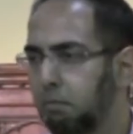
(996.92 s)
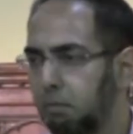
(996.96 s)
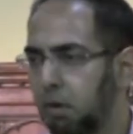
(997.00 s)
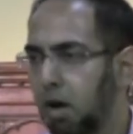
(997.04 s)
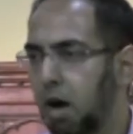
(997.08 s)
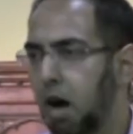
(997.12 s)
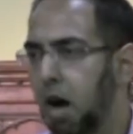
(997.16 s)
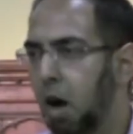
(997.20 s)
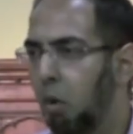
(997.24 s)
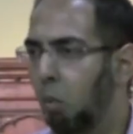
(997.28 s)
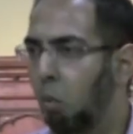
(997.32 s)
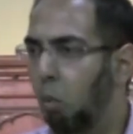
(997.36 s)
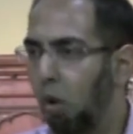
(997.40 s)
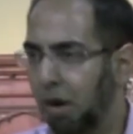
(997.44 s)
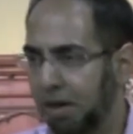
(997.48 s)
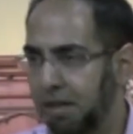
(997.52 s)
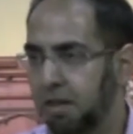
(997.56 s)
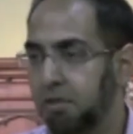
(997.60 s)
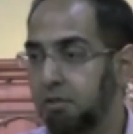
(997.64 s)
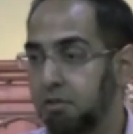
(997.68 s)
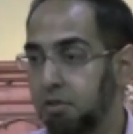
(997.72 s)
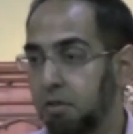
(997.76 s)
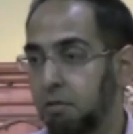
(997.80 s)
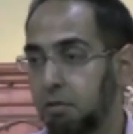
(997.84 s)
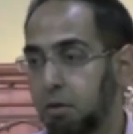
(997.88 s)

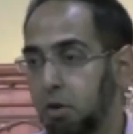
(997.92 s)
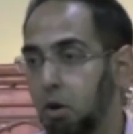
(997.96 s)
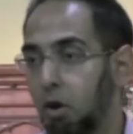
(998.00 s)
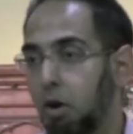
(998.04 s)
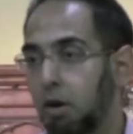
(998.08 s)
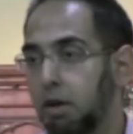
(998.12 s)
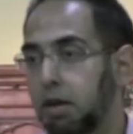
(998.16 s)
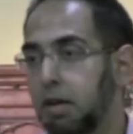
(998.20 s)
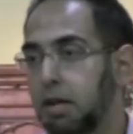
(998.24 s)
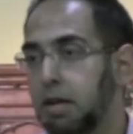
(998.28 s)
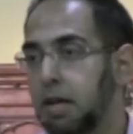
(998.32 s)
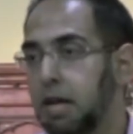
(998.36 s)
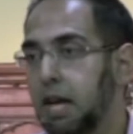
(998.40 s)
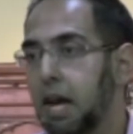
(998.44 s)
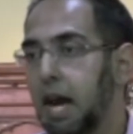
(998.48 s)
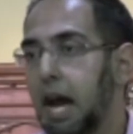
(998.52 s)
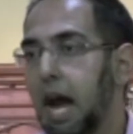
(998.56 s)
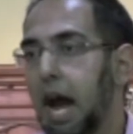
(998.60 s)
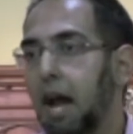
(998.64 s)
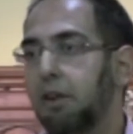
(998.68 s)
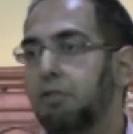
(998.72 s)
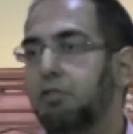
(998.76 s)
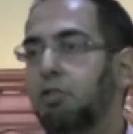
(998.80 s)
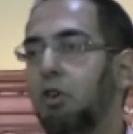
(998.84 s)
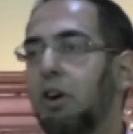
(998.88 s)
oneness of God.
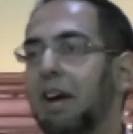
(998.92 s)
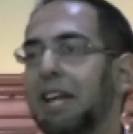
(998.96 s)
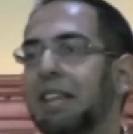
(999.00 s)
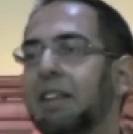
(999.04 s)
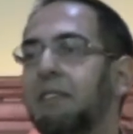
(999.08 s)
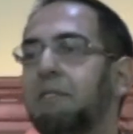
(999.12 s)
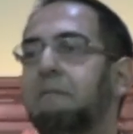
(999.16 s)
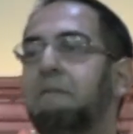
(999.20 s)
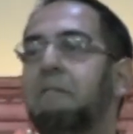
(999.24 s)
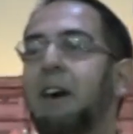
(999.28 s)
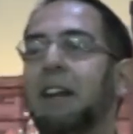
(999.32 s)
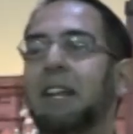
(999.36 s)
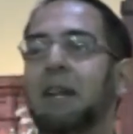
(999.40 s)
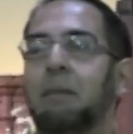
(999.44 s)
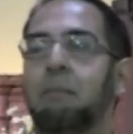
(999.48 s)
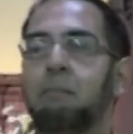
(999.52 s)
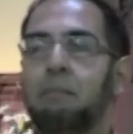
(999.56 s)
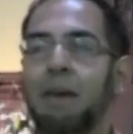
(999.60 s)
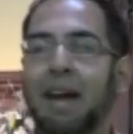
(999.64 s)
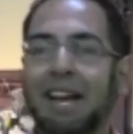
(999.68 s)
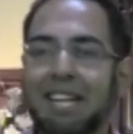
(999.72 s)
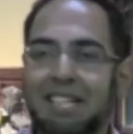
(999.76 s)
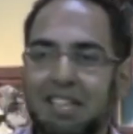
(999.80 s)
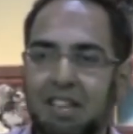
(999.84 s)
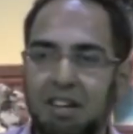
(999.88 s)
And so in the
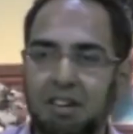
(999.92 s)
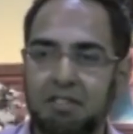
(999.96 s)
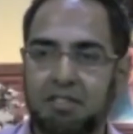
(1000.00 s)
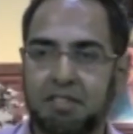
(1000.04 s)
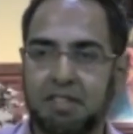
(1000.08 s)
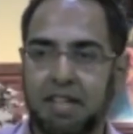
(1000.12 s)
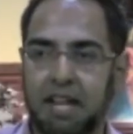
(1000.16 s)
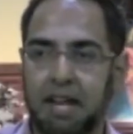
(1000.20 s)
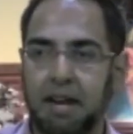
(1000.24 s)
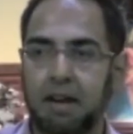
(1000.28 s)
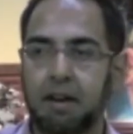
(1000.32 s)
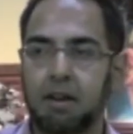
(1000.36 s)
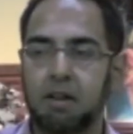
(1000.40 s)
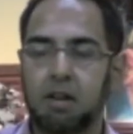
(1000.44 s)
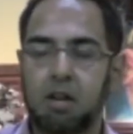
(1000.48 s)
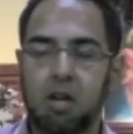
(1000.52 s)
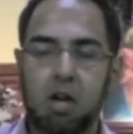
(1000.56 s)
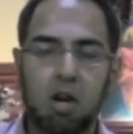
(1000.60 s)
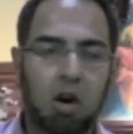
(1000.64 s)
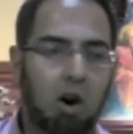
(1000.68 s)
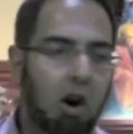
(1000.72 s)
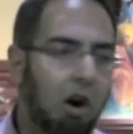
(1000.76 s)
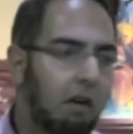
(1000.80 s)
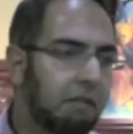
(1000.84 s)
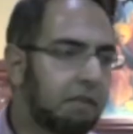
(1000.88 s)
fundamentals then
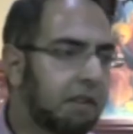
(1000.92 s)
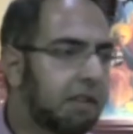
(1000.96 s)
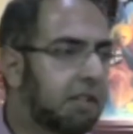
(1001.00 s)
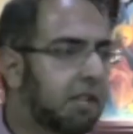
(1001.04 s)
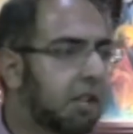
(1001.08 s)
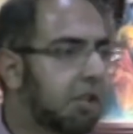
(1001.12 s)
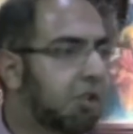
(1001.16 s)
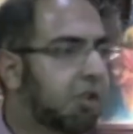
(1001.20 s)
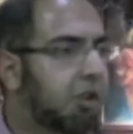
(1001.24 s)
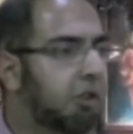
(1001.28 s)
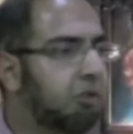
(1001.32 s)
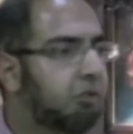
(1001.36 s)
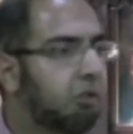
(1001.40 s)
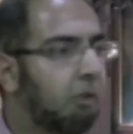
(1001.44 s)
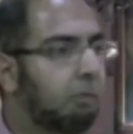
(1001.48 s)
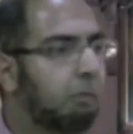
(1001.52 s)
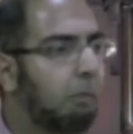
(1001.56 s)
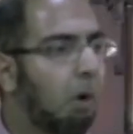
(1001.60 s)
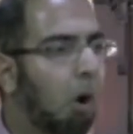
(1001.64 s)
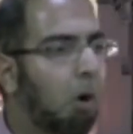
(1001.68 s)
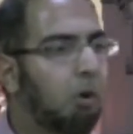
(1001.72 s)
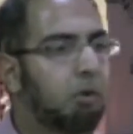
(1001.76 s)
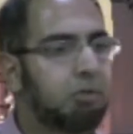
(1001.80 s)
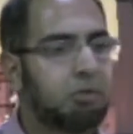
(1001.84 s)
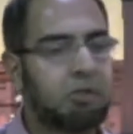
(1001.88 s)
of the teachings of
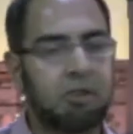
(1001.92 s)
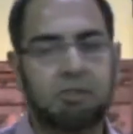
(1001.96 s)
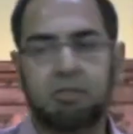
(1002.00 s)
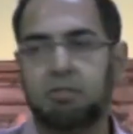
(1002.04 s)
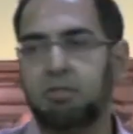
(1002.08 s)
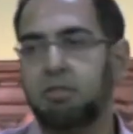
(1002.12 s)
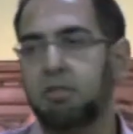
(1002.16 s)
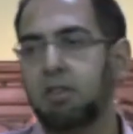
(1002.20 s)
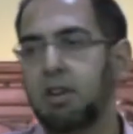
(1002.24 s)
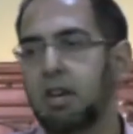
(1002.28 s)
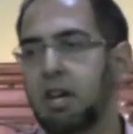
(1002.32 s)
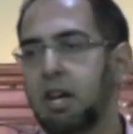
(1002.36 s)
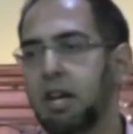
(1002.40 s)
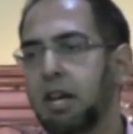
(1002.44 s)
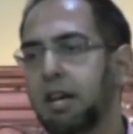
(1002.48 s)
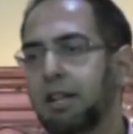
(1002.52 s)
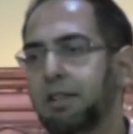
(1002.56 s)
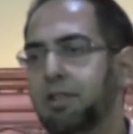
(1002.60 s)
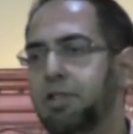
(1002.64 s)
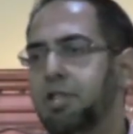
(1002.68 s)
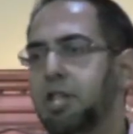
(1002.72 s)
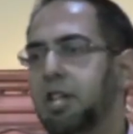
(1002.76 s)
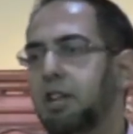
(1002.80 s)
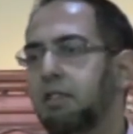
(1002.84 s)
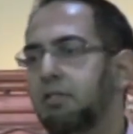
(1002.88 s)
Moses,
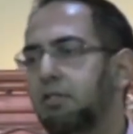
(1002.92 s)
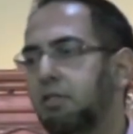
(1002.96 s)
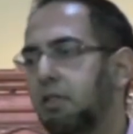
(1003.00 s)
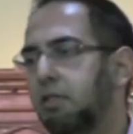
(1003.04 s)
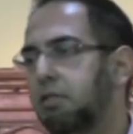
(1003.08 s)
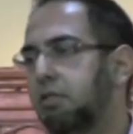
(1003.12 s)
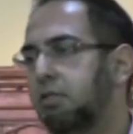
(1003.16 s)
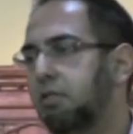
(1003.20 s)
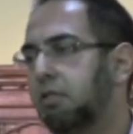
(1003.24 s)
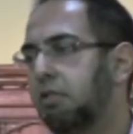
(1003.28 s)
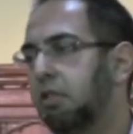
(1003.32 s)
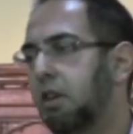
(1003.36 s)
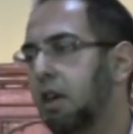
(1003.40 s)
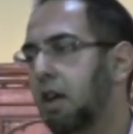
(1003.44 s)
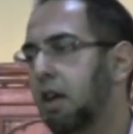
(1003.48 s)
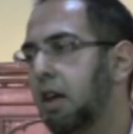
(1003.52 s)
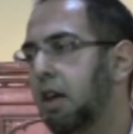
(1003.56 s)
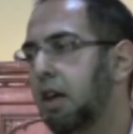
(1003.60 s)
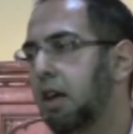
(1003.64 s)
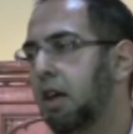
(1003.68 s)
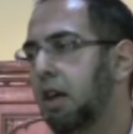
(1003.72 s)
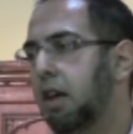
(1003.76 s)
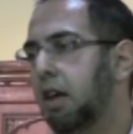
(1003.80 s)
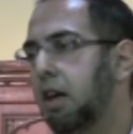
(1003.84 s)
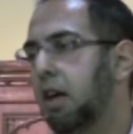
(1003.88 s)
Jesus,
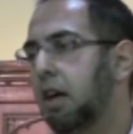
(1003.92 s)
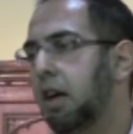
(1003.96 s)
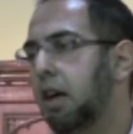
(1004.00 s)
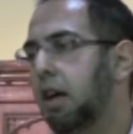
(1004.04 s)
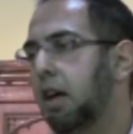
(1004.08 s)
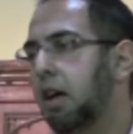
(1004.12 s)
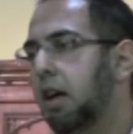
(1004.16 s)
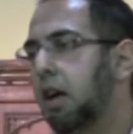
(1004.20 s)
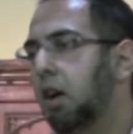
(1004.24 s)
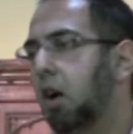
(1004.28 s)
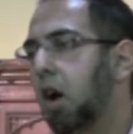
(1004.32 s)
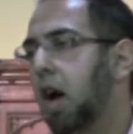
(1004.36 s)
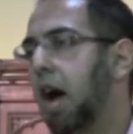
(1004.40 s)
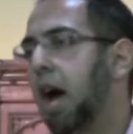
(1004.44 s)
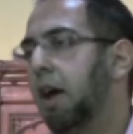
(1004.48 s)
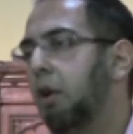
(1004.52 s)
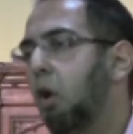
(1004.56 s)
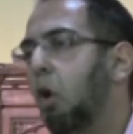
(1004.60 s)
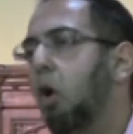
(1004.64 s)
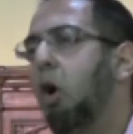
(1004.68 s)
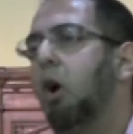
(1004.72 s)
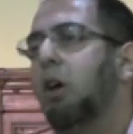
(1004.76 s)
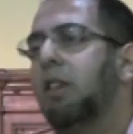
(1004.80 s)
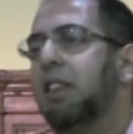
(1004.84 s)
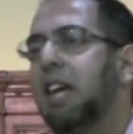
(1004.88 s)
and
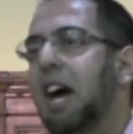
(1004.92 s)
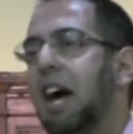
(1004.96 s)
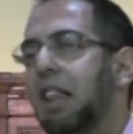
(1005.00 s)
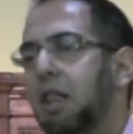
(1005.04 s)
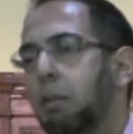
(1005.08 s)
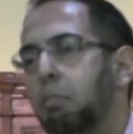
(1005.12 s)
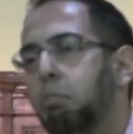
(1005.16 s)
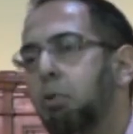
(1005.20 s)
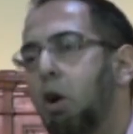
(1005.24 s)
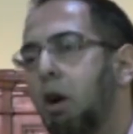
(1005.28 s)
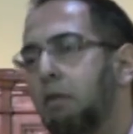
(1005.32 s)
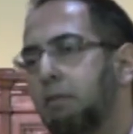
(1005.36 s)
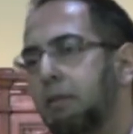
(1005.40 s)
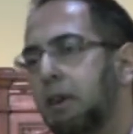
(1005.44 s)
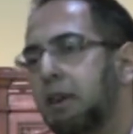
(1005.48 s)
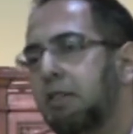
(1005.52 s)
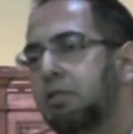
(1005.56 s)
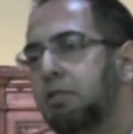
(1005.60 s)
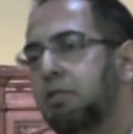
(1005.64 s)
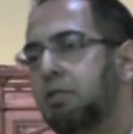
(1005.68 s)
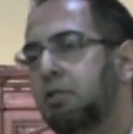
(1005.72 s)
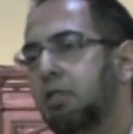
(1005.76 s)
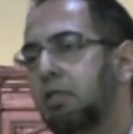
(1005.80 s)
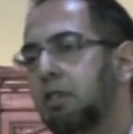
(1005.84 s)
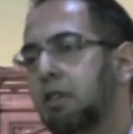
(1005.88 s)
all the other
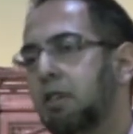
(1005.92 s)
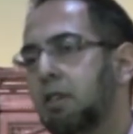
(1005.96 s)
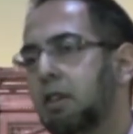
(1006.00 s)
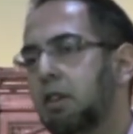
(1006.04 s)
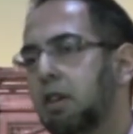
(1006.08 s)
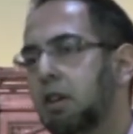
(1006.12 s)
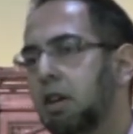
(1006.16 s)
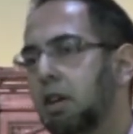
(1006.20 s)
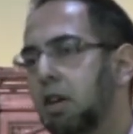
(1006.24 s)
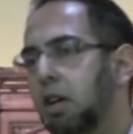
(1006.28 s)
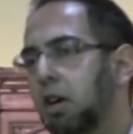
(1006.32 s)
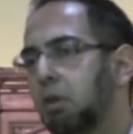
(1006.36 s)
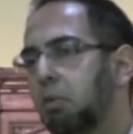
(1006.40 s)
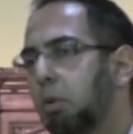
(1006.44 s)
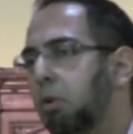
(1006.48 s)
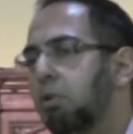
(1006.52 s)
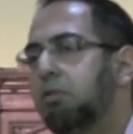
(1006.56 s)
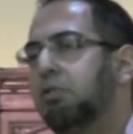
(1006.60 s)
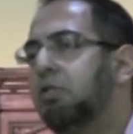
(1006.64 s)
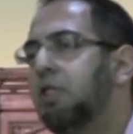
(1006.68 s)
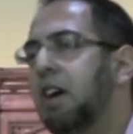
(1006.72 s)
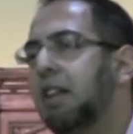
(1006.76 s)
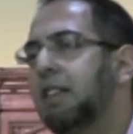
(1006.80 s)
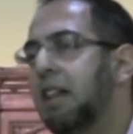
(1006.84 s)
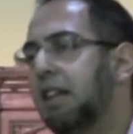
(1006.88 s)
prophets, we would
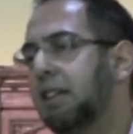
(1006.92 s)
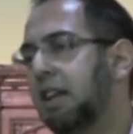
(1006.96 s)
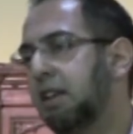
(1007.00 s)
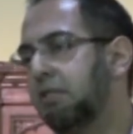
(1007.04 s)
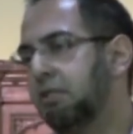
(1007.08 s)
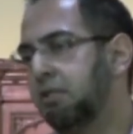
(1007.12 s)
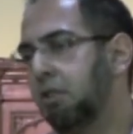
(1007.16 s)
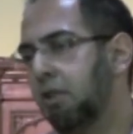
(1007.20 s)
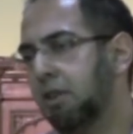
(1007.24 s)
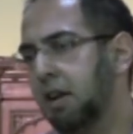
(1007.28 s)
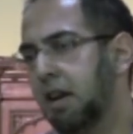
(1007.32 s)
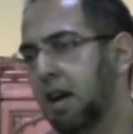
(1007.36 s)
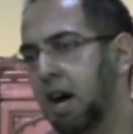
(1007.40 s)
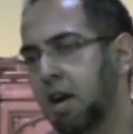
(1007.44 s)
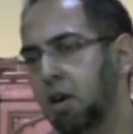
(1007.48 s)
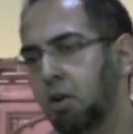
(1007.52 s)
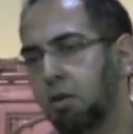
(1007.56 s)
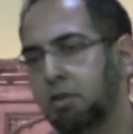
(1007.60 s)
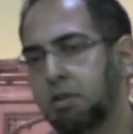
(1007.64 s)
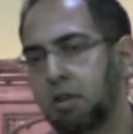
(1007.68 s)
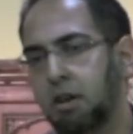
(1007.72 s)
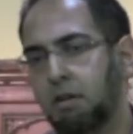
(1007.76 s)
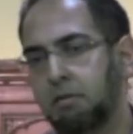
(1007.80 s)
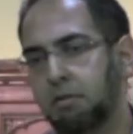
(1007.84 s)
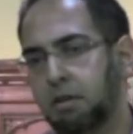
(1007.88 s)
say that there's not an
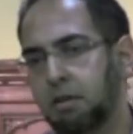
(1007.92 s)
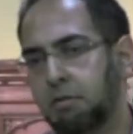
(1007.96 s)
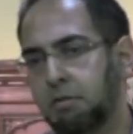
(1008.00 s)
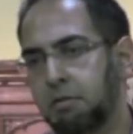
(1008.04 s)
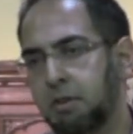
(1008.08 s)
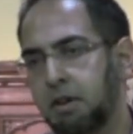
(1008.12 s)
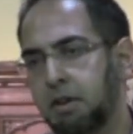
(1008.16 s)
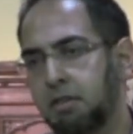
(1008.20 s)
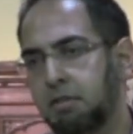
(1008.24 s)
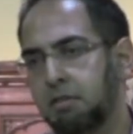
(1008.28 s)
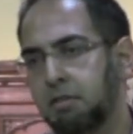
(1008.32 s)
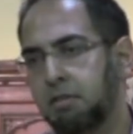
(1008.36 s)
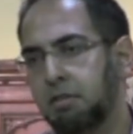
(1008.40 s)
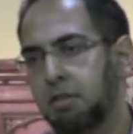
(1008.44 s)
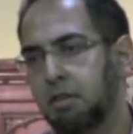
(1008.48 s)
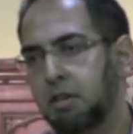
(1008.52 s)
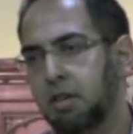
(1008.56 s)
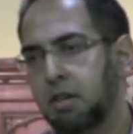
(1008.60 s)
iota of difference.